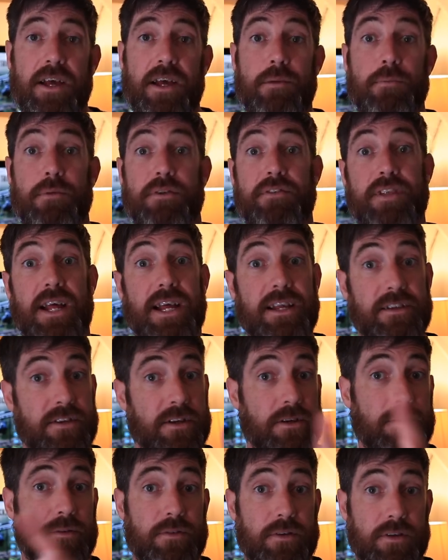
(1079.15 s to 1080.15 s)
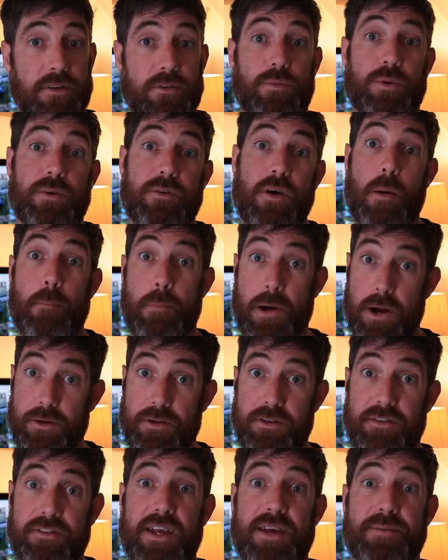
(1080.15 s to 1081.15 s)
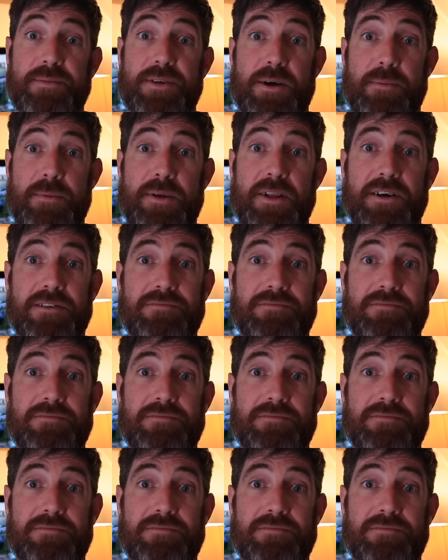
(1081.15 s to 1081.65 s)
But stay tuned, because we've got a bonus tip coming